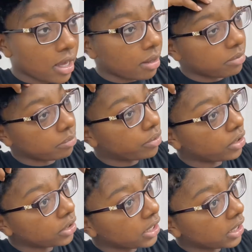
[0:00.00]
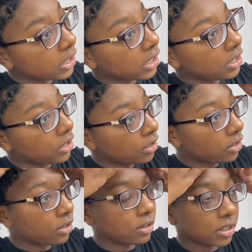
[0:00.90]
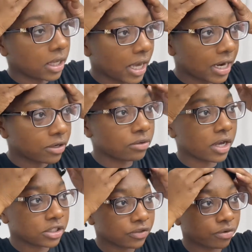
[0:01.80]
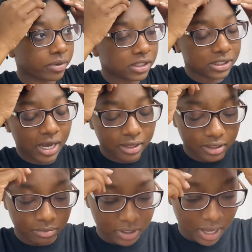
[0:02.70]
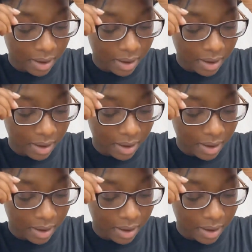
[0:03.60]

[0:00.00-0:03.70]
be pulling in here. And I do edges for my styling, but I